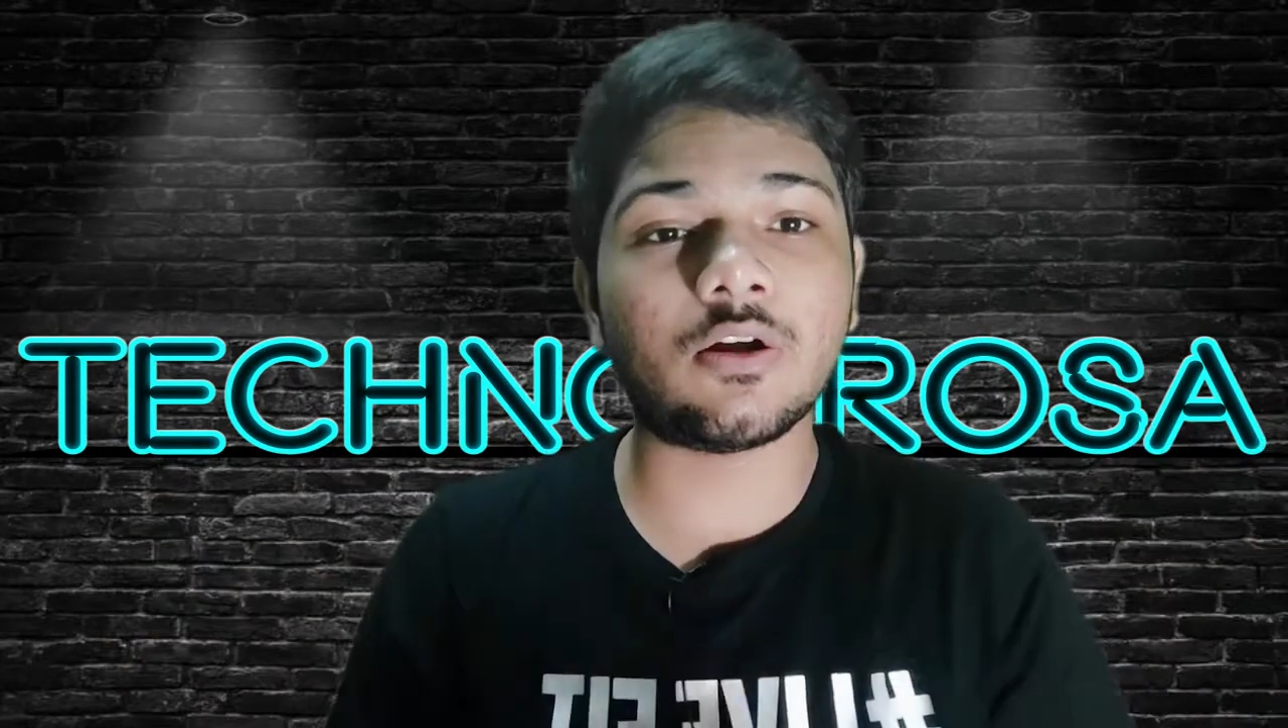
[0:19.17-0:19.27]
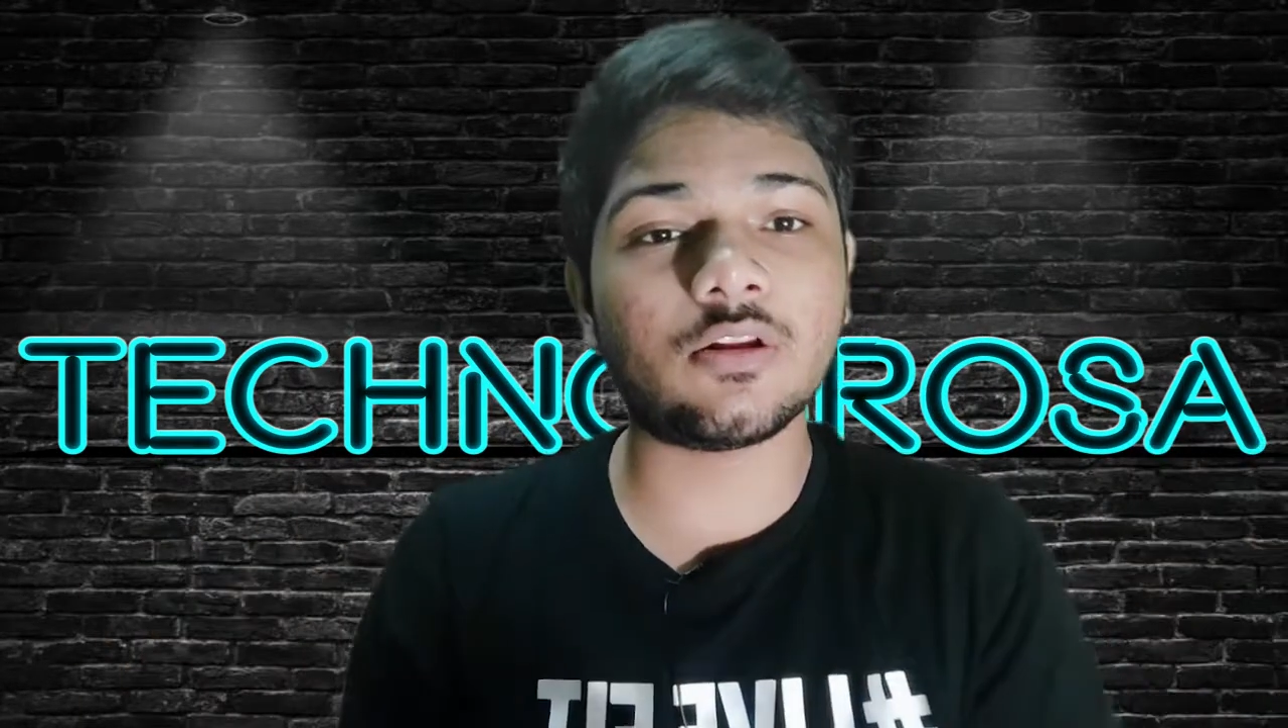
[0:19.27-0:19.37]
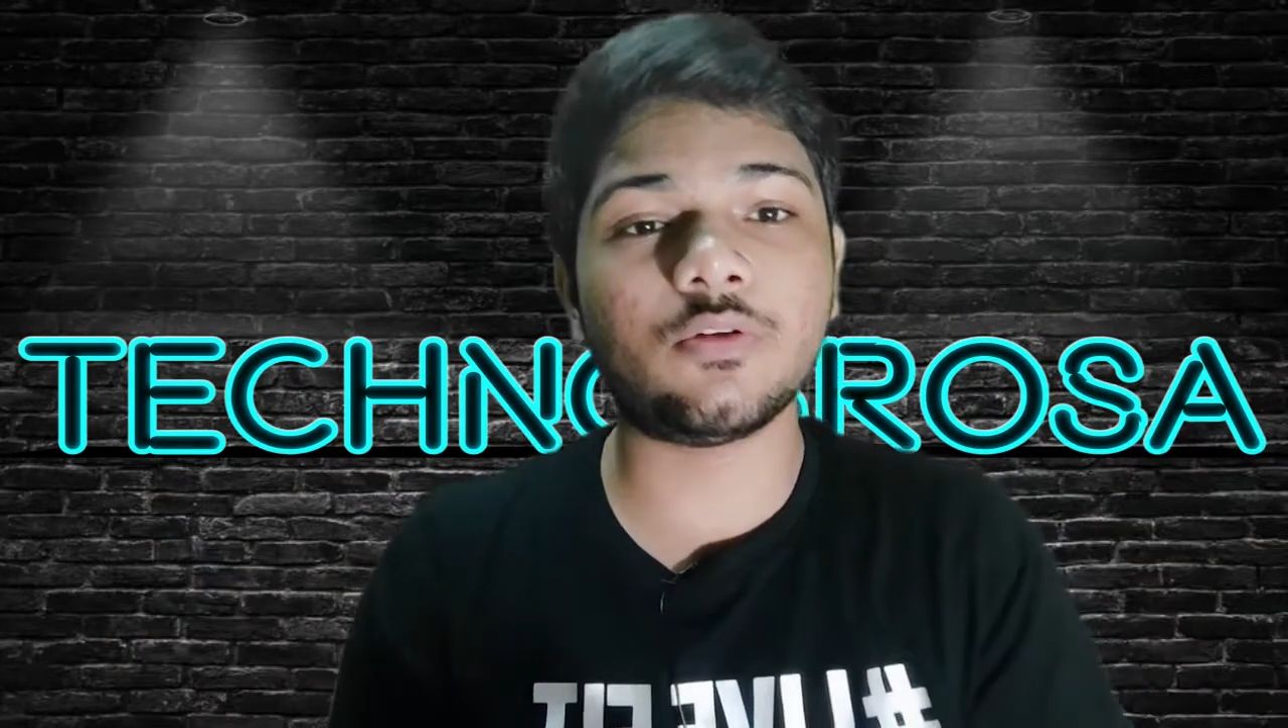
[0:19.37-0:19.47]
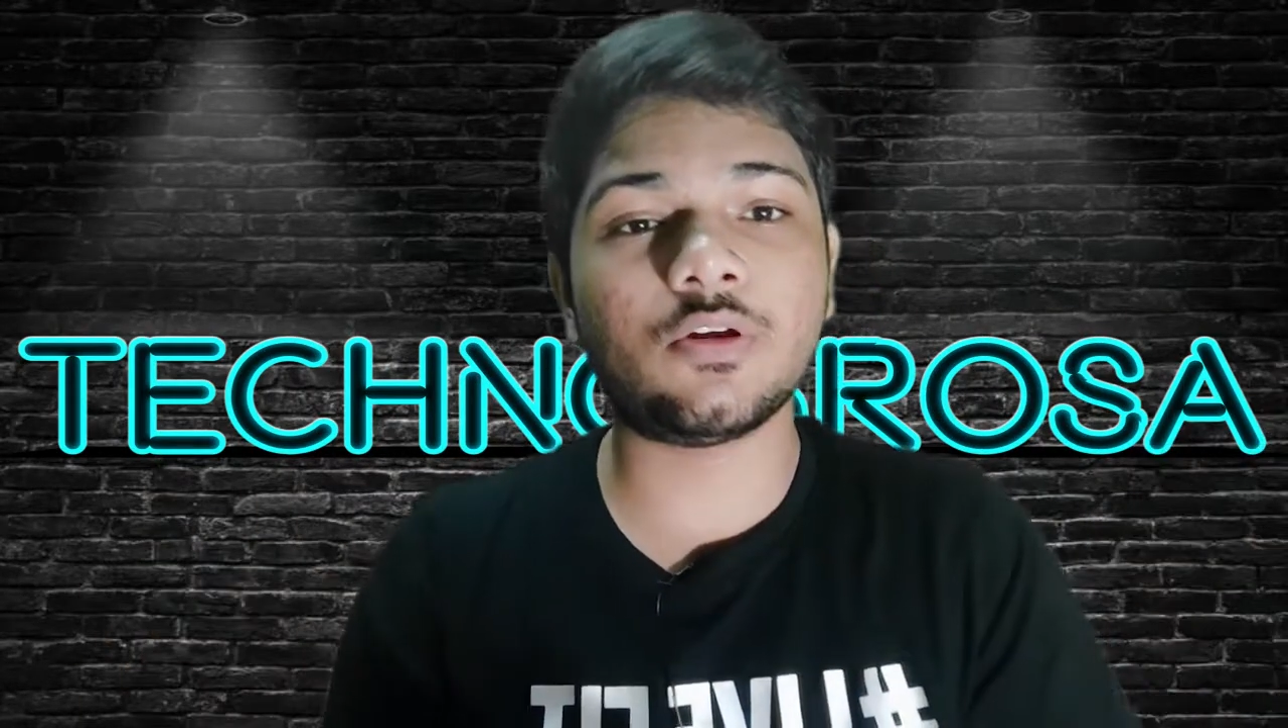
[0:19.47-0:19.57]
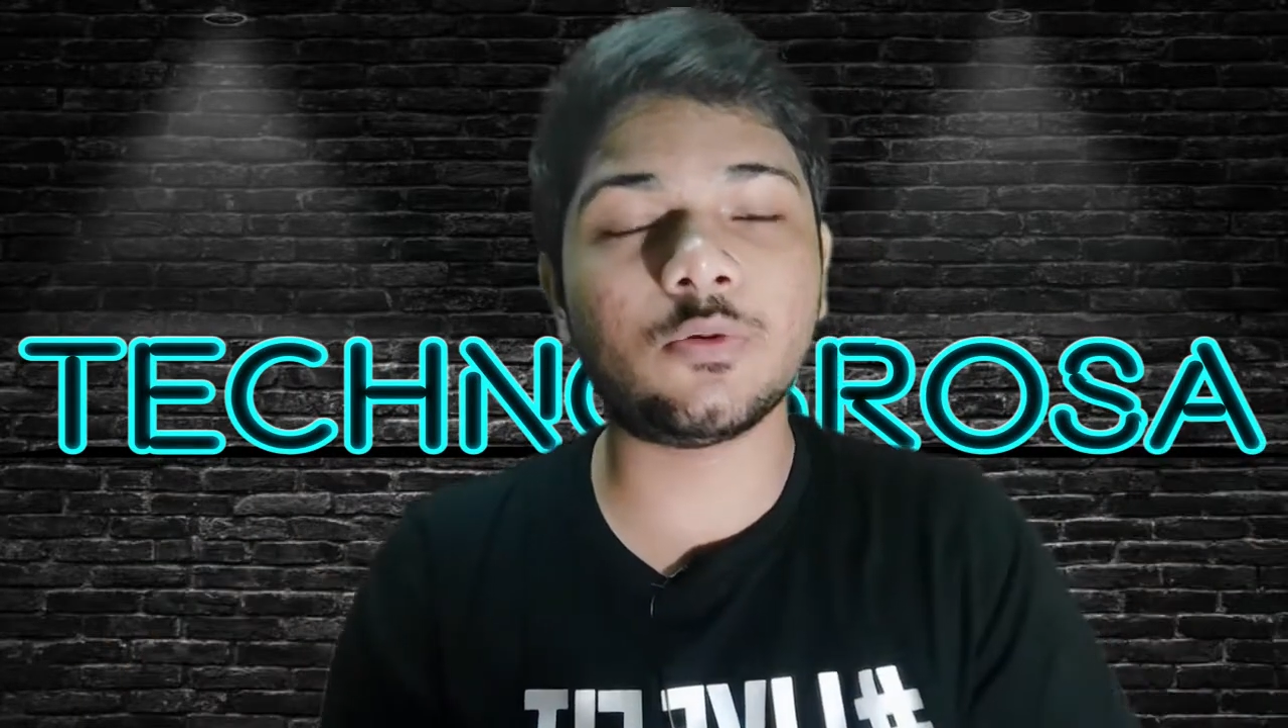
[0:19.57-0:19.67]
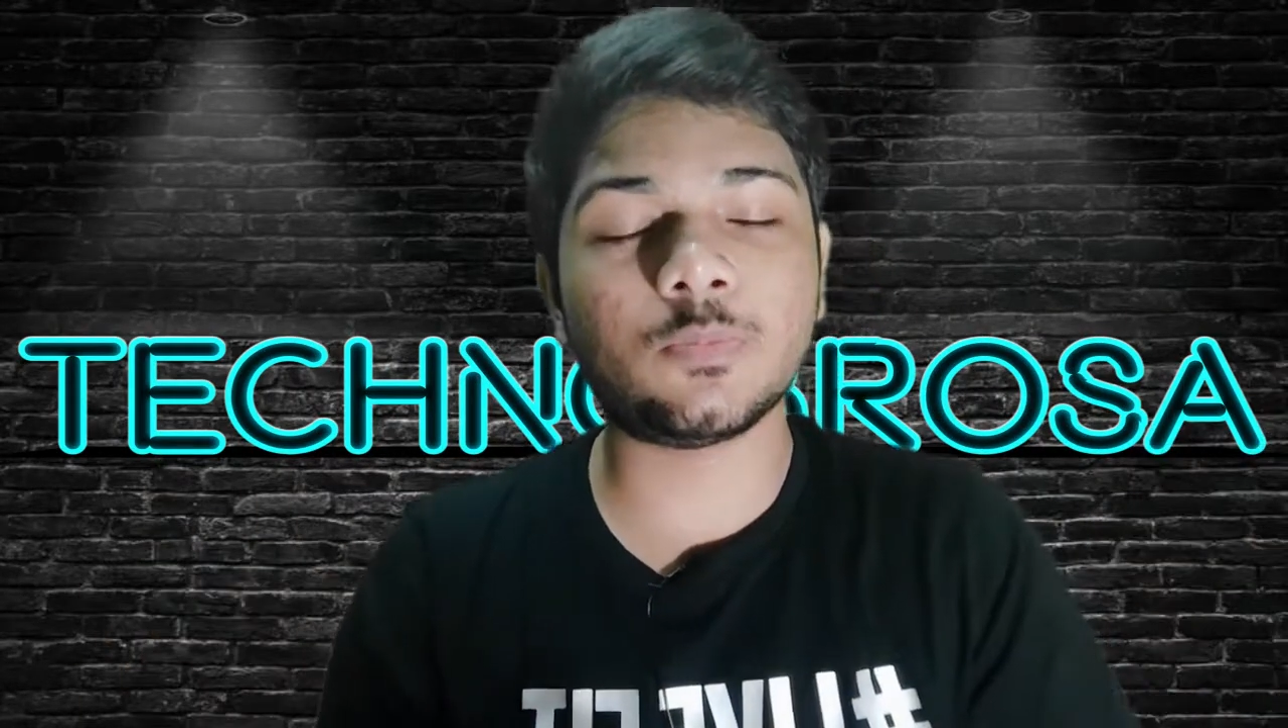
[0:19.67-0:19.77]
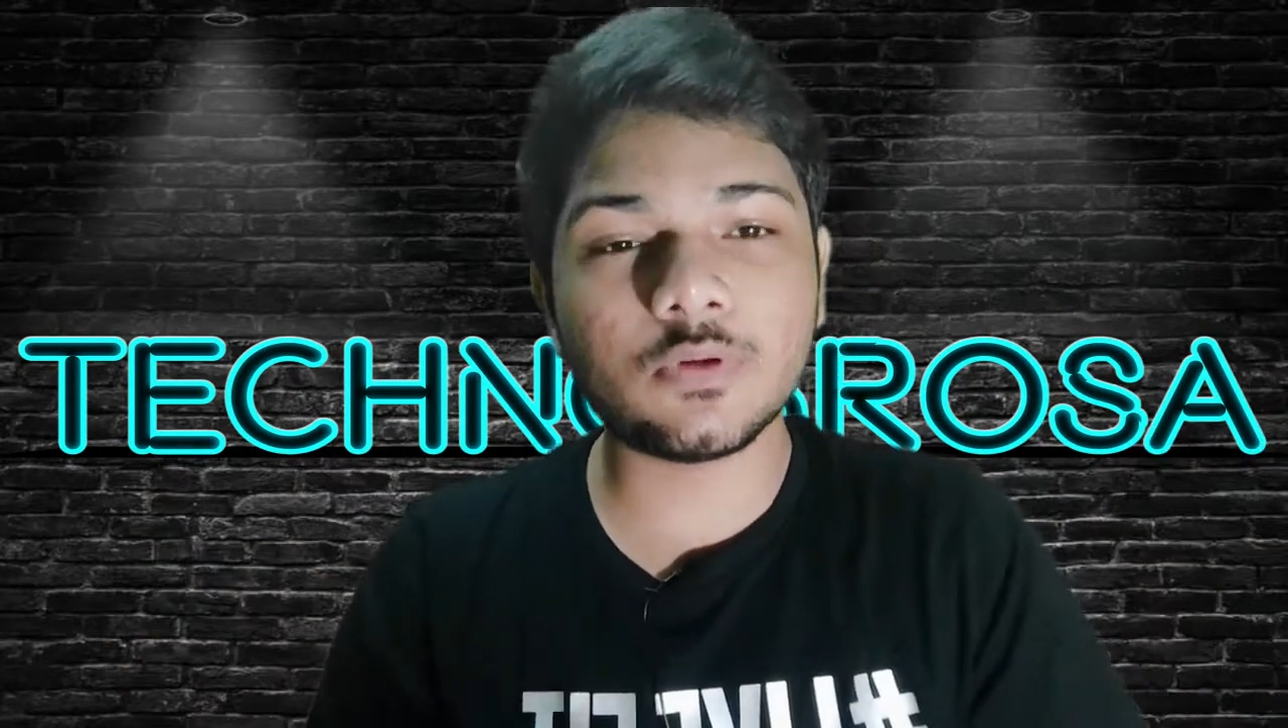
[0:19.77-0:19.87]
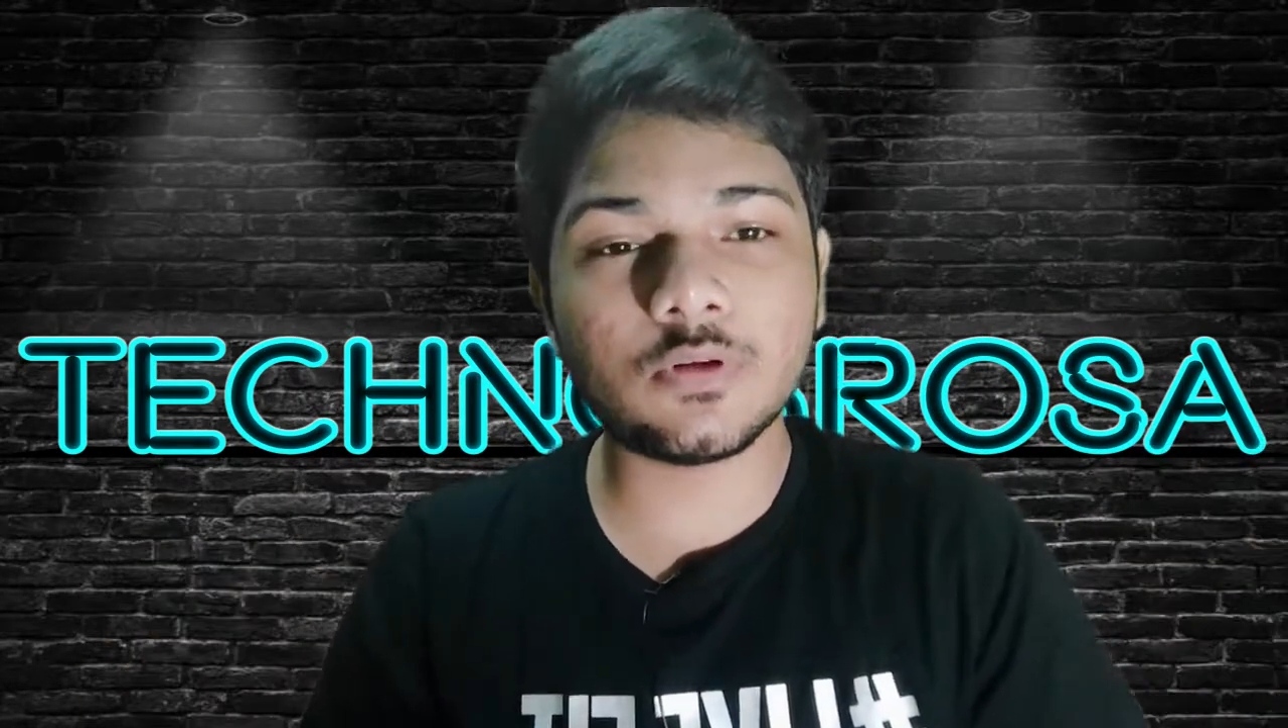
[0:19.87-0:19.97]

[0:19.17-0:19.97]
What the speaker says: on YouTube.